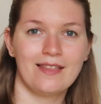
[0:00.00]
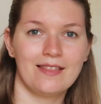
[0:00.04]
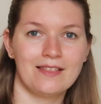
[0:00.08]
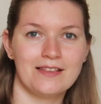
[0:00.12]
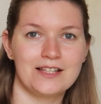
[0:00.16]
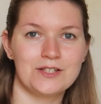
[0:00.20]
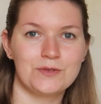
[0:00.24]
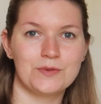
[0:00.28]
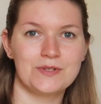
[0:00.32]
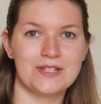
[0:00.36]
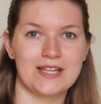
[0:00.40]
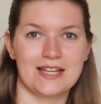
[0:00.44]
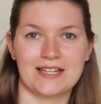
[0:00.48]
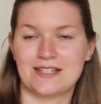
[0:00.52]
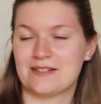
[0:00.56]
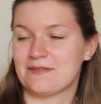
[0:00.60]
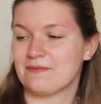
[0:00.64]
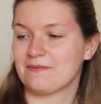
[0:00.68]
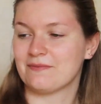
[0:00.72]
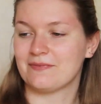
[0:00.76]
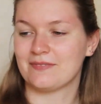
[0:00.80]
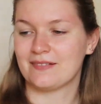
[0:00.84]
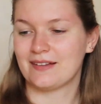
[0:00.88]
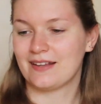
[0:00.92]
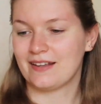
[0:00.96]
This was it.
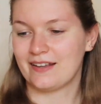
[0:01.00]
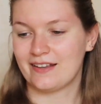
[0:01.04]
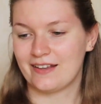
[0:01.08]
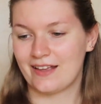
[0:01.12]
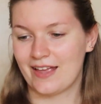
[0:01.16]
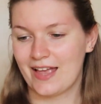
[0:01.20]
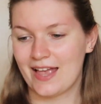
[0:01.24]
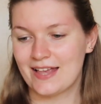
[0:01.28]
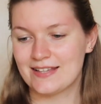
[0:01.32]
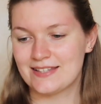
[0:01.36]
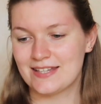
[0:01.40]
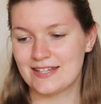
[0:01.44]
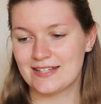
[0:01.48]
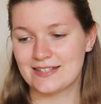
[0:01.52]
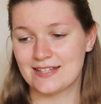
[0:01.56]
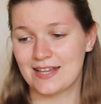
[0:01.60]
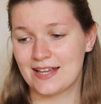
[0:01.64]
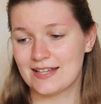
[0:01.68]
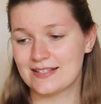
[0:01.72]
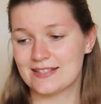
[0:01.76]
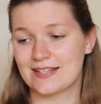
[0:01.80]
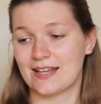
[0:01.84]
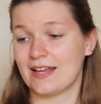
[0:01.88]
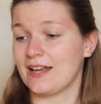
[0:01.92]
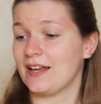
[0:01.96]
As easy
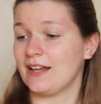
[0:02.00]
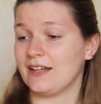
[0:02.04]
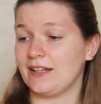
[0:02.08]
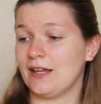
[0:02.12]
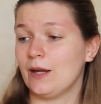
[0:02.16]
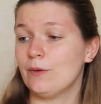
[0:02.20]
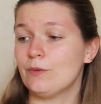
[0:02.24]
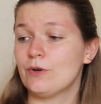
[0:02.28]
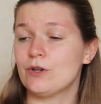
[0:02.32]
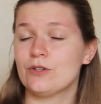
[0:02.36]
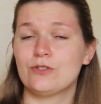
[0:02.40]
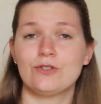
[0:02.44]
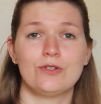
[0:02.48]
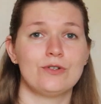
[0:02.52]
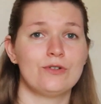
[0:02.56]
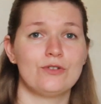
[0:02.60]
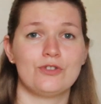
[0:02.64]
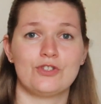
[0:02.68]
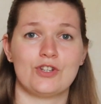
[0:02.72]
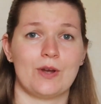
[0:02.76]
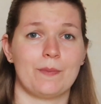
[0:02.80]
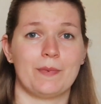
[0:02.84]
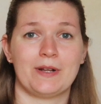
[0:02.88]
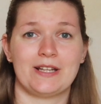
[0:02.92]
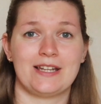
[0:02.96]
as Euro to
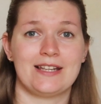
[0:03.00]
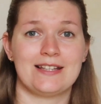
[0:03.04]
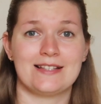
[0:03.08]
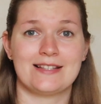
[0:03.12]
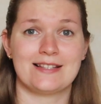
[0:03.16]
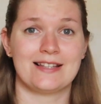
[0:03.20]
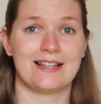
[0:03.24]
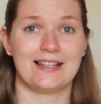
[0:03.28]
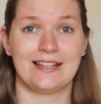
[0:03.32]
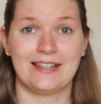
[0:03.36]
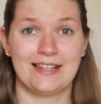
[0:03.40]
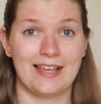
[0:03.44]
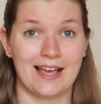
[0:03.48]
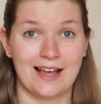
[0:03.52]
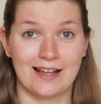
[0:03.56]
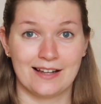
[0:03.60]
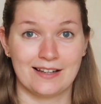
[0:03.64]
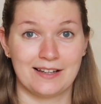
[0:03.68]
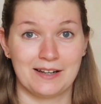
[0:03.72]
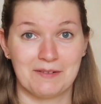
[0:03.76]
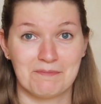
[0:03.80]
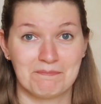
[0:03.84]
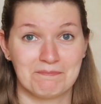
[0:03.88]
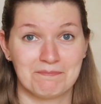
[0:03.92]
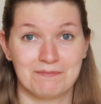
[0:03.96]
Japanese
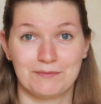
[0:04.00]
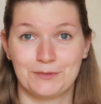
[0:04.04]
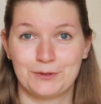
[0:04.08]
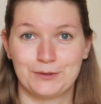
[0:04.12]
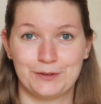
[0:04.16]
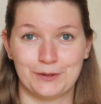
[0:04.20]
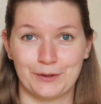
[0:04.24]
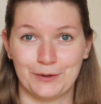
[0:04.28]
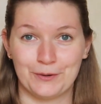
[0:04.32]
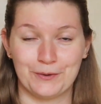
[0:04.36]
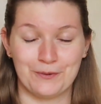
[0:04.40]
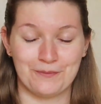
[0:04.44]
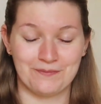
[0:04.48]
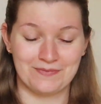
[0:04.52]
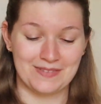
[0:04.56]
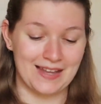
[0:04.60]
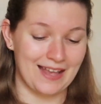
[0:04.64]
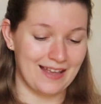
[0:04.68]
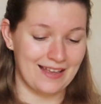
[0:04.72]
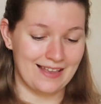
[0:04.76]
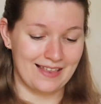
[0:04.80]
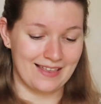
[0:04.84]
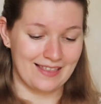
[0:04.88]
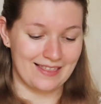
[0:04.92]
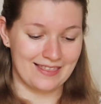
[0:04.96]
yen. So
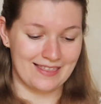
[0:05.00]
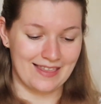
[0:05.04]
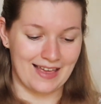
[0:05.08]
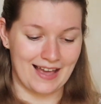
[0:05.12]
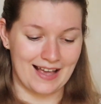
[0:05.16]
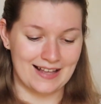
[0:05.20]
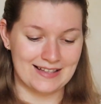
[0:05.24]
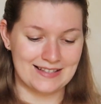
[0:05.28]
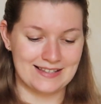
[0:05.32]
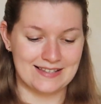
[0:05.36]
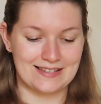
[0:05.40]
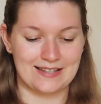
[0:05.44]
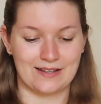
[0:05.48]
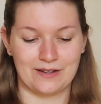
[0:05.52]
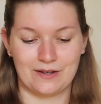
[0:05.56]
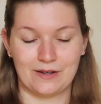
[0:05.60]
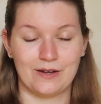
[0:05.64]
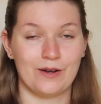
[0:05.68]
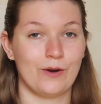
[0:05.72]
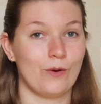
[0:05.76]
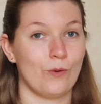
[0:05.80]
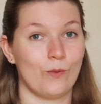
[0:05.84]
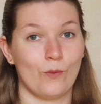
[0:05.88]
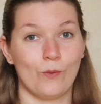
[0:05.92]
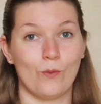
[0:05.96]
that's
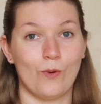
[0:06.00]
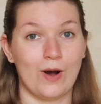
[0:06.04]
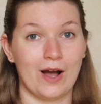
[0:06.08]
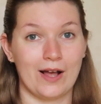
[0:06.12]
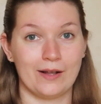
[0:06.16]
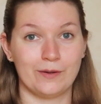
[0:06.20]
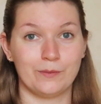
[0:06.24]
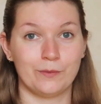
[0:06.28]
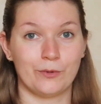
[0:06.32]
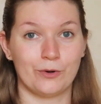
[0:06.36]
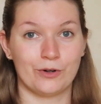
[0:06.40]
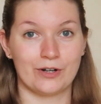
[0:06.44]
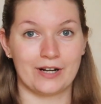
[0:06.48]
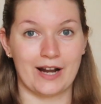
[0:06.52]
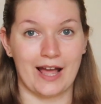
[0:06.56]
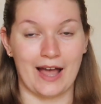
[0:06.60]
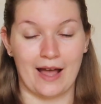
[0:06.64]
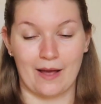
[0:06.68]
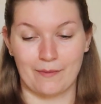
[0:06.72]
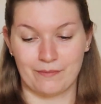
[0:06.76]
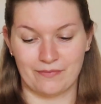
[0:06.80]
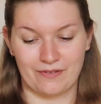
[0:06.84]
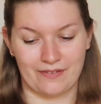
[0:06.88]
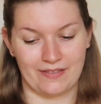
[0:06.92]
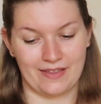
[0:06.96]
one more
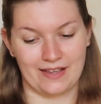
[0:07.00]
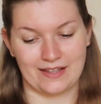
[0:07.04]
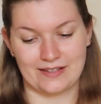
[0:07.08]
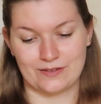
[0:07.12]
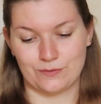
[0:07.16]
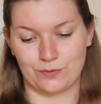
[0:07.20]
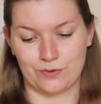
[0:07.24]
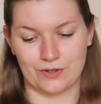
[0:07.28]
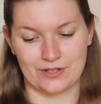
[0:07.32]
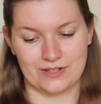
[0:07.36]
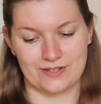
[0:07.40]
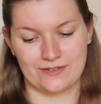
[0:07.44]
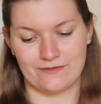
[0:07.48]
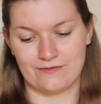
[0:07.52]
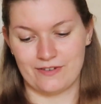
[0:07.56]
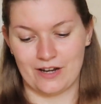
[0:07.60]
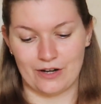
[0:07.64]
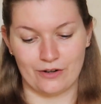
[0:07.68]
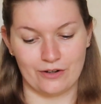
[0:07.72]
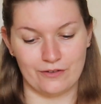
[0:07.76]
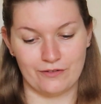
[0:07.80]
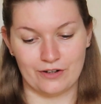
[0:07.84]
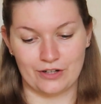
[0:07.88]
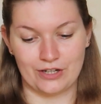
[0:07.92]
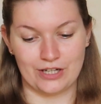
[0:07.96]
app that was
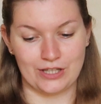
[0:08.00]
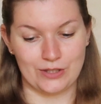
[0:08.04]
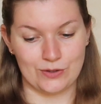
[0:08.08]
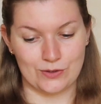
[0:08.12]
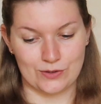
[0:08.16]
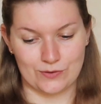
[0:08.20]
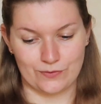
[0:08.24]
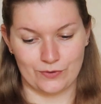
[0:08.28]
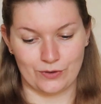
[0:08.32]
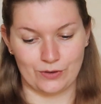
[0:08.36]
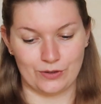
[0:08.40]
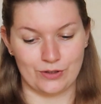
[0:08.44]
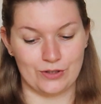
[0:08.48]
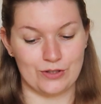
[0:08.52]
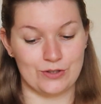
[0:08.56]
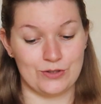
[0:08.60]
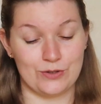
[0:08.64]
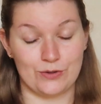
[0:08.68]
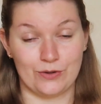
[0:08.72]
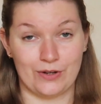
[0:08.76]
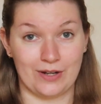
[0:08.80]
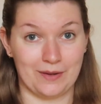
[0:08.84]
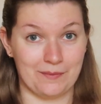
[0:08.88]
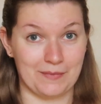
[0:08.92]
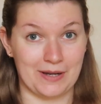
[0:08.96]
very useful
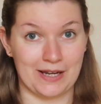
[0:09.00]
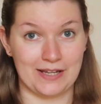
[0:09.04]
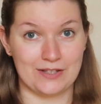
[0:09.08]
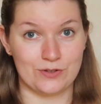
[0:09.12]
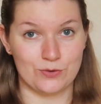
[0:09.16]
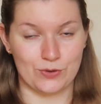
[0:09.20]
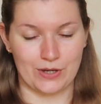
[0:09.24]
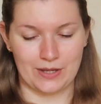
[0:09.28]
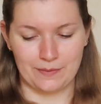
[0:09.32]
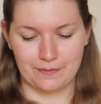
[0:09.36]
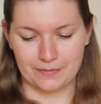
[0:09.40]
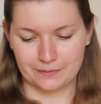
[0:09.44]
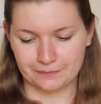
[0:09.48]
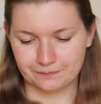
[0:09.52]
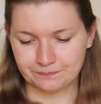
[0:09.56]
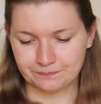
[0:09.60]
during my trip.